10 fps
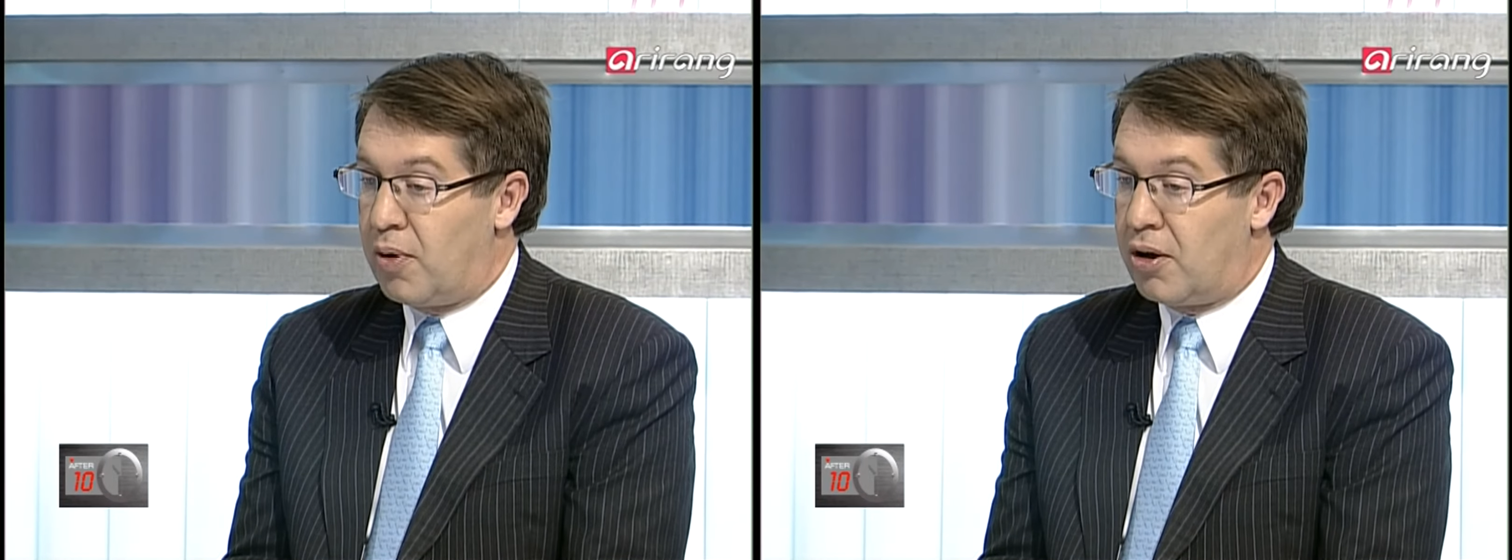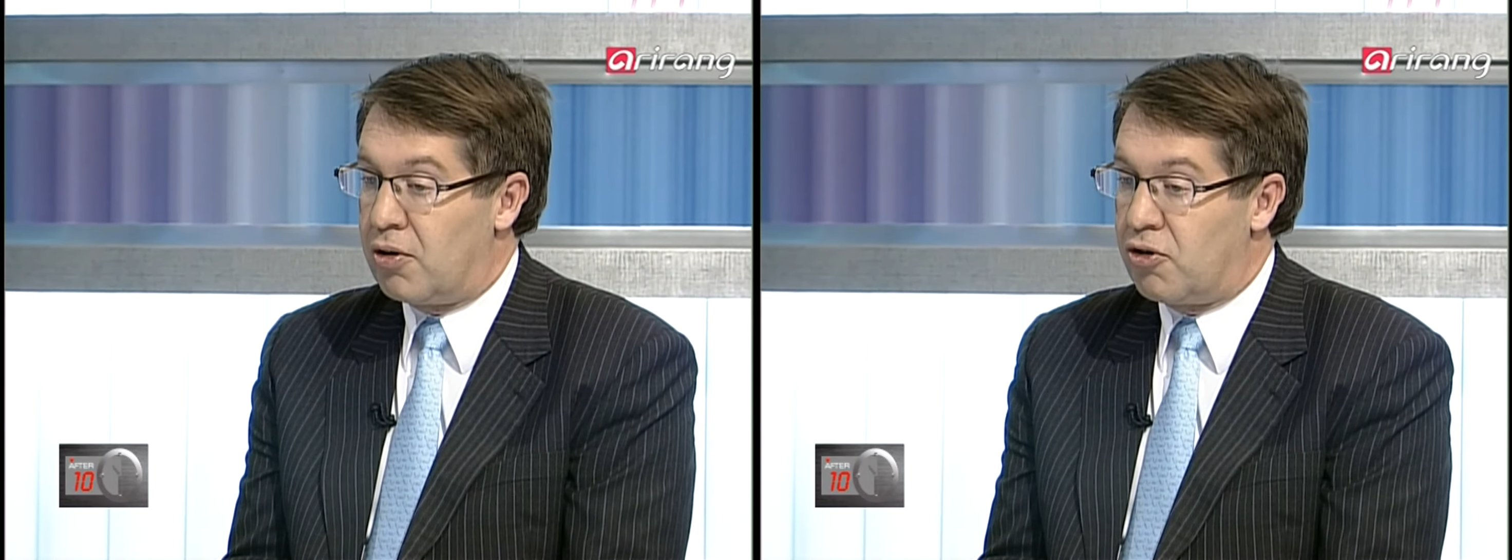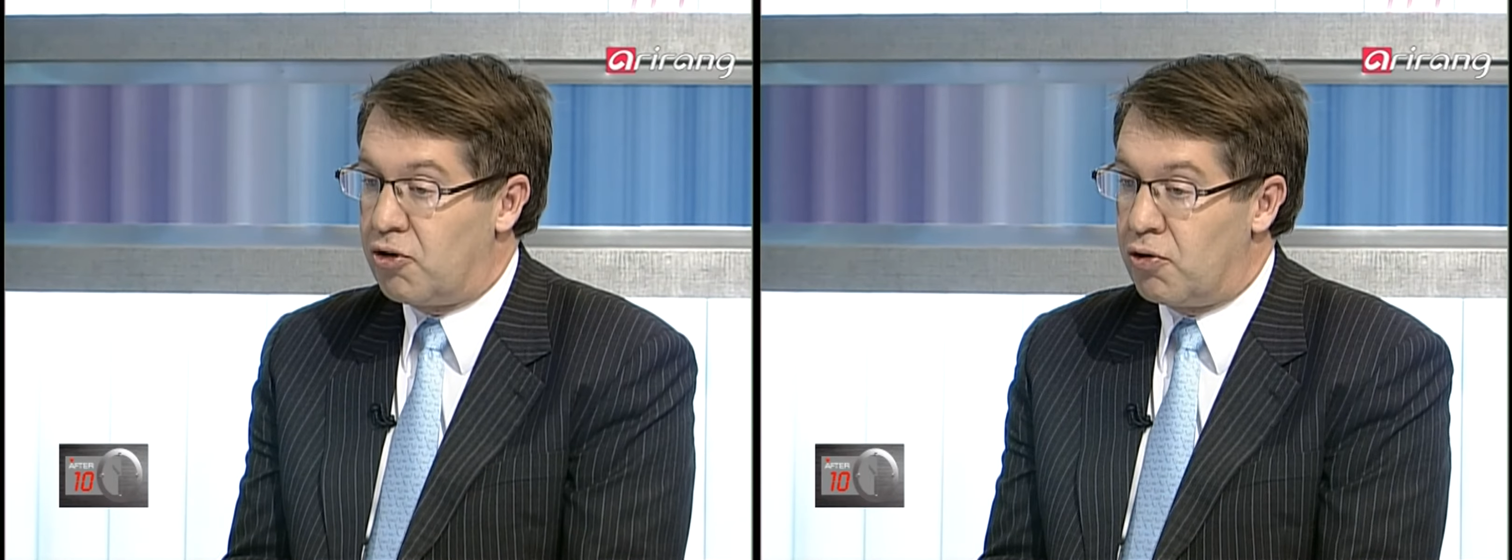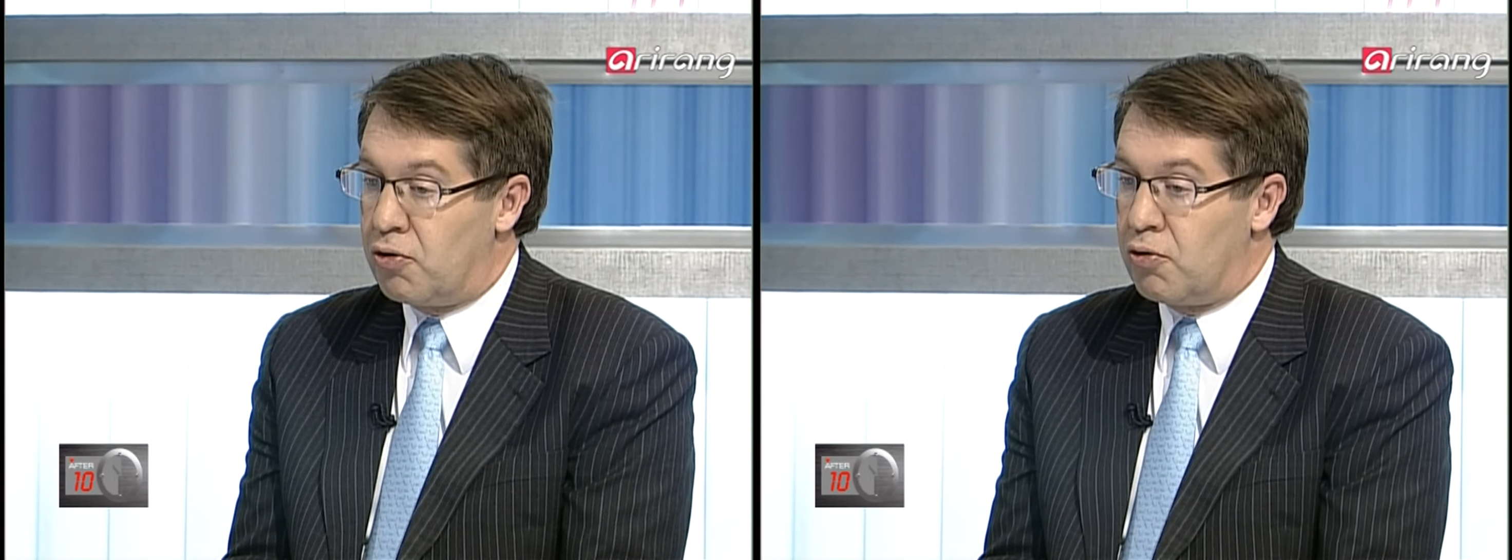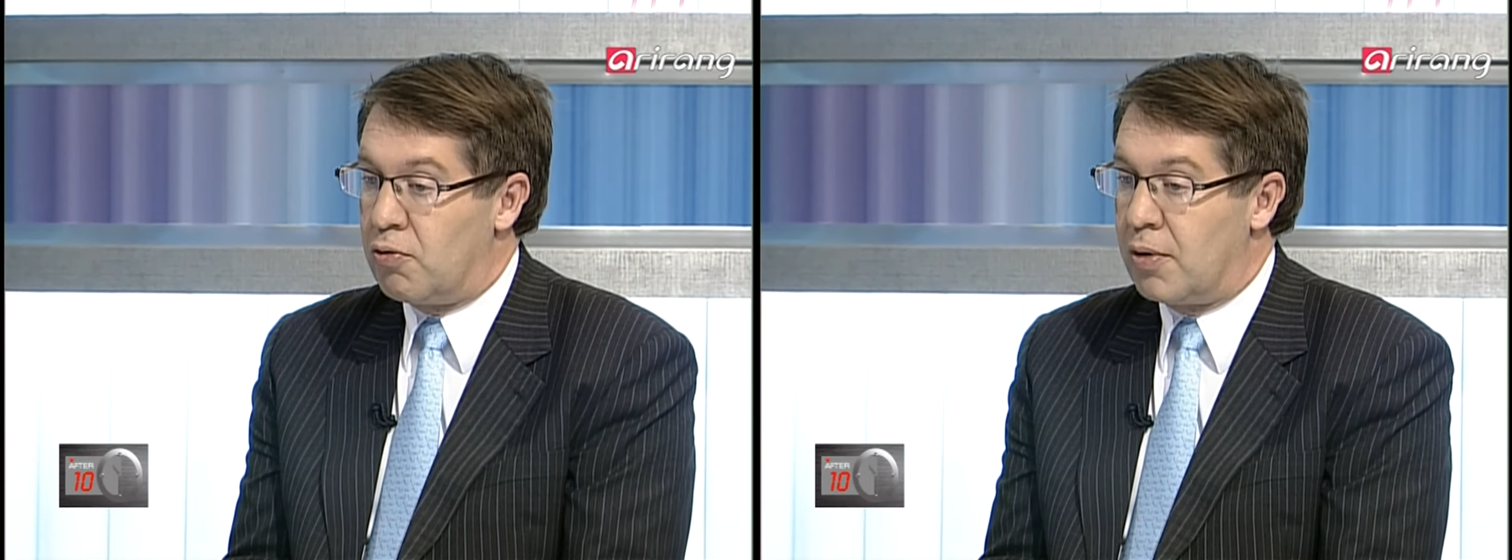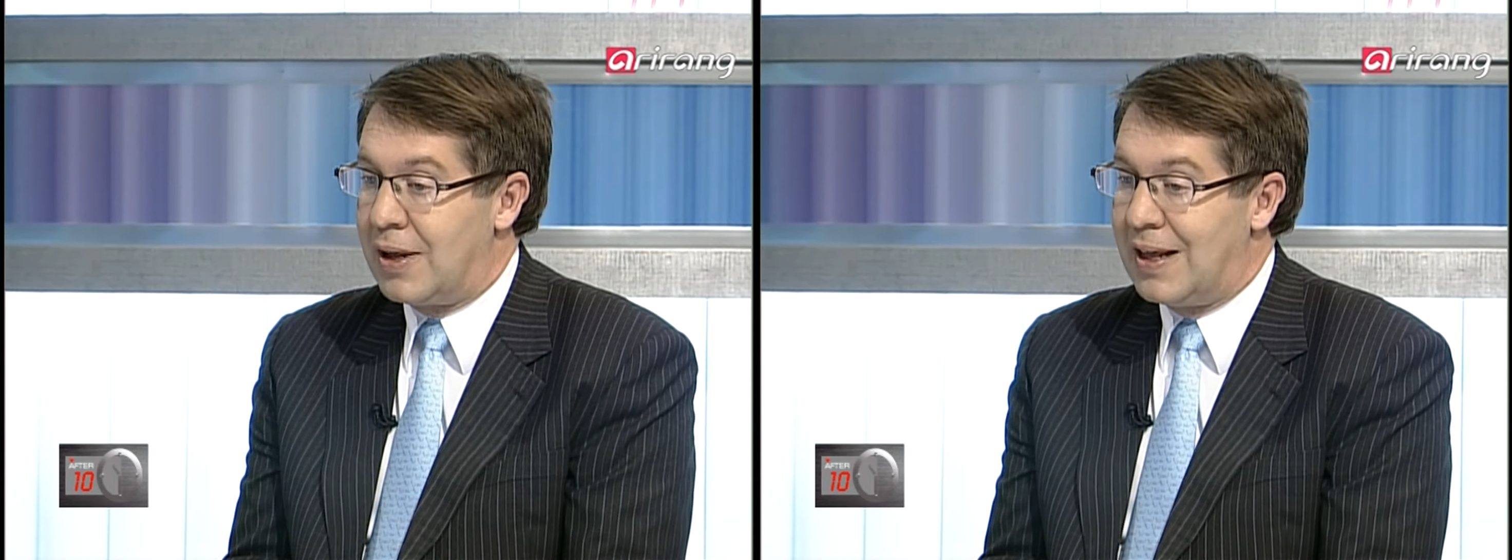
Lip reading: been to